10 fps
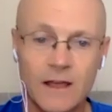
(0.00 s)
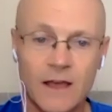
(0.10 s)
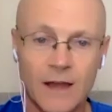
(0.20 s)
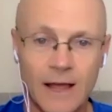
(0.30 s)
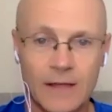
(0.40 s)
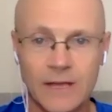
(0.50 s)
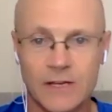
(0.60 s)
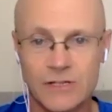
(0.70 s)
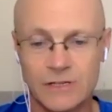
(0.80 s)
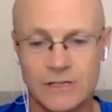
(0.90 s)
an
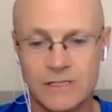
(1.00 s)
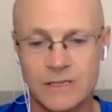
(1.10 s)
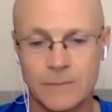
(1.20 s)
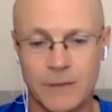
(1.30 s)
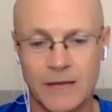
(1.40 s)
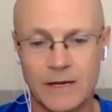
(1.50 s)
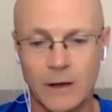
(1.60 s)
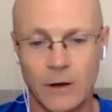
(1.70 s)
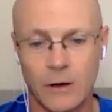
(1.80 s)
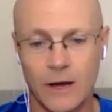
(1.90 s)
allocation that's dependent
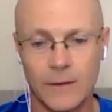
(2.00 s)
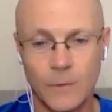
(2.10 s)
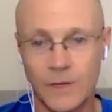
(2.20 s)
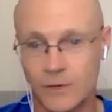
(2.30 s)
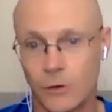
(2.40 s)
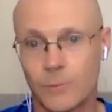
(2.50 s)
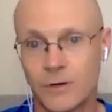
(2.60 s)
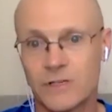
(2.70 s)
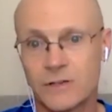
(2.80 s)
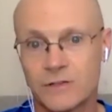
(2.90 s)
on what your
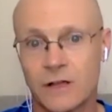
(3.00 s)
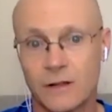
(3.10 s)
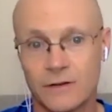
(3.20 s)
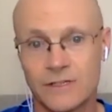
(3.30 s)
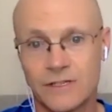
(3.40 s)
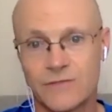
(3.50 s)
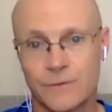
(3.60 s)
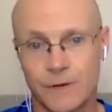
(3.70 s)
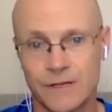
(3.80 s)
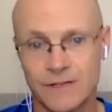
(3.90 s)
personal tolerance is for
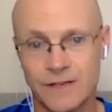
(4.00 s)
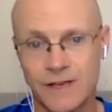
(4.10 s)
risk.